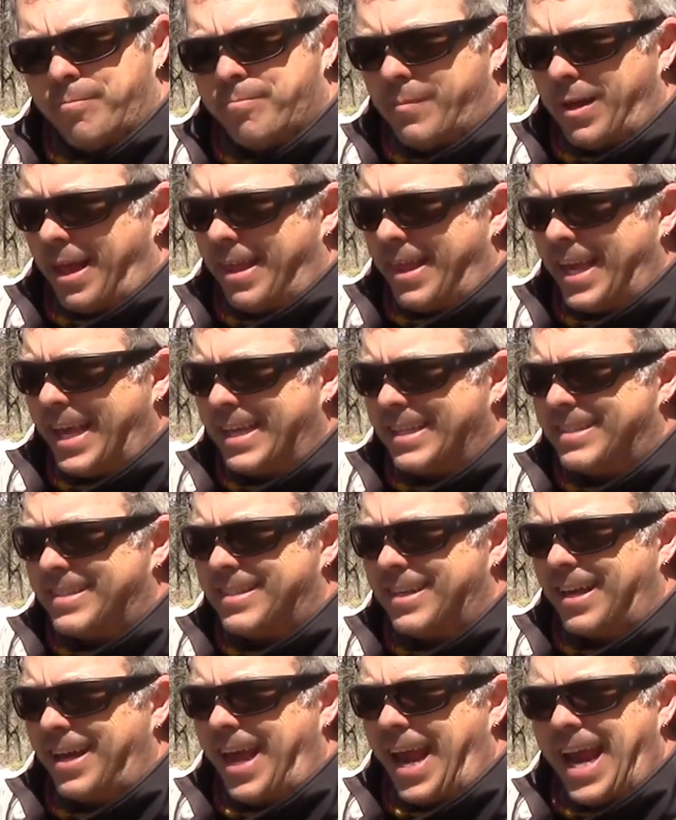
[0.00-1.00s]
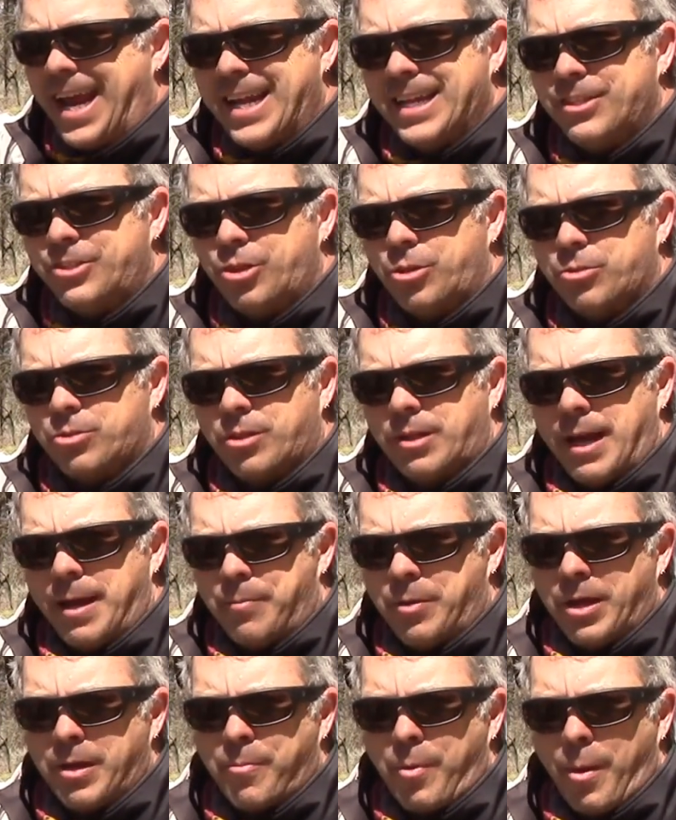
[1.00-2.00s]
I think it's an 8-inch hose
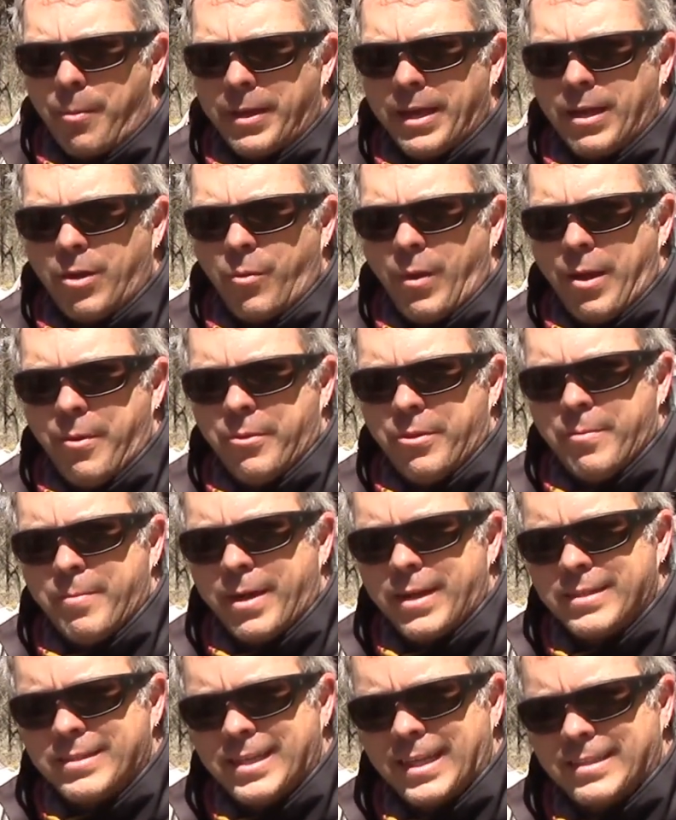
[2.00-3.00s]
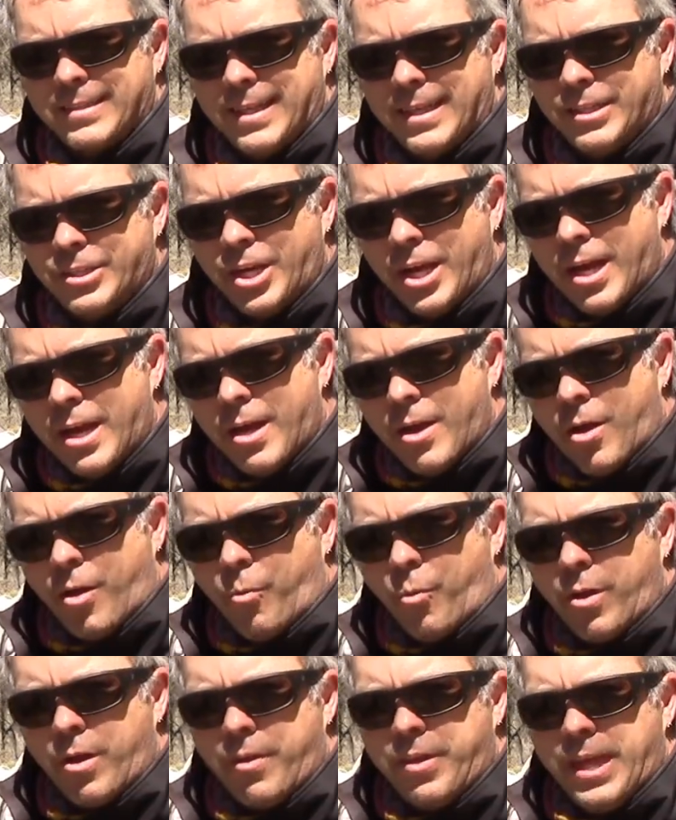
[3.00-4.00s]
clamp. You could probably get away with about a 6-inch.
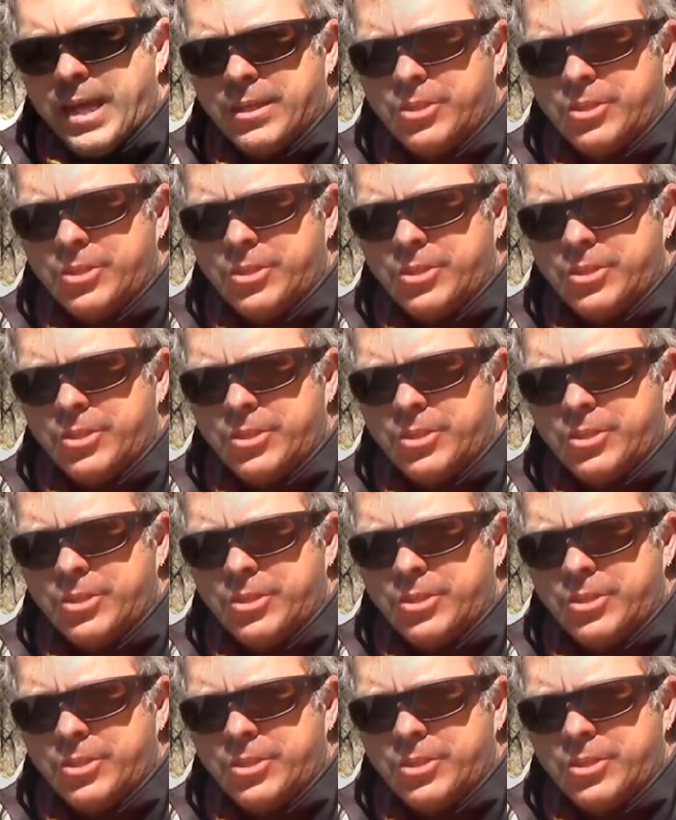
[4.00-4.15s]
One of the